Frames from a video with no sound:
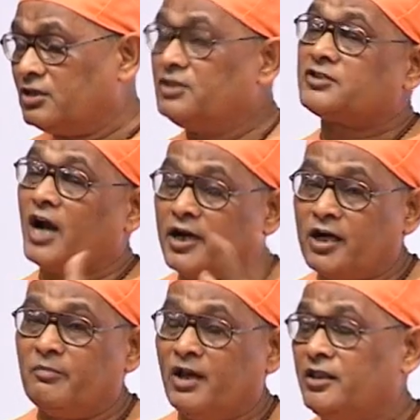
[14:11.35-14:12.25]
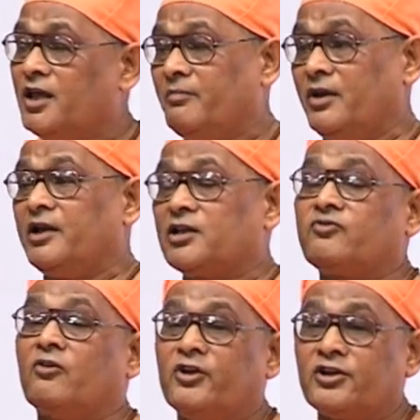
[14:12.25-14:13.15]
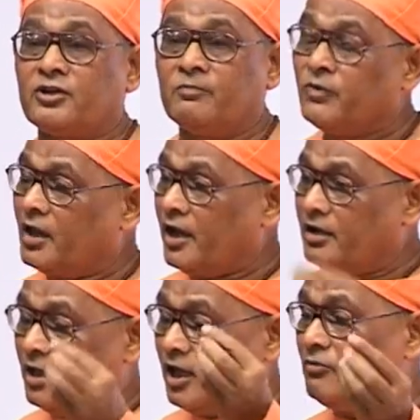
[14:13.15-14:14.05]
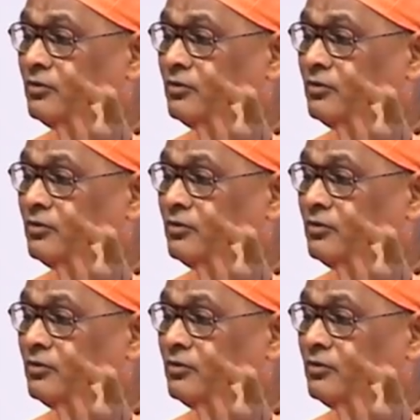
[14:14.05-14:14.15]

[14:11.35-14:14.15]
he started Melinda Bill Gates Foundation and gave